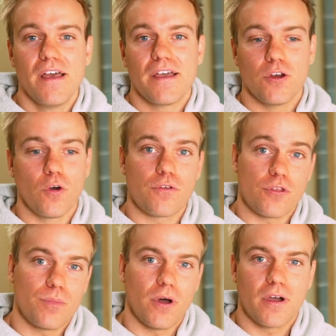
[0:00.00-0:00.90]
Can often
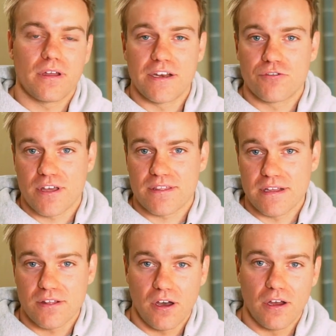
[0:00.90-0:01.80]
spark an interesting
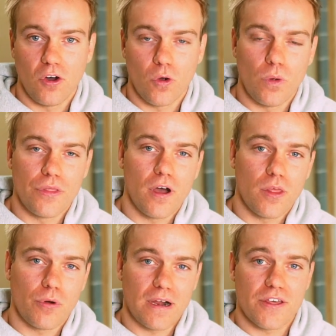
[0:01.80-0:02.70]
dialogue with other
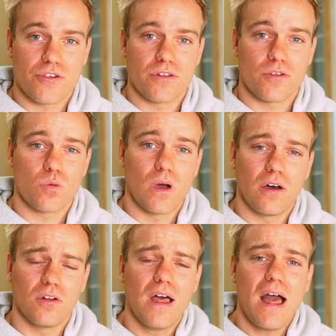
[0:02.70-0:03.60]
practitioners as
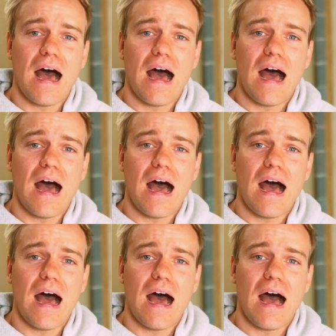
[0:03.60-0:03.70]
well.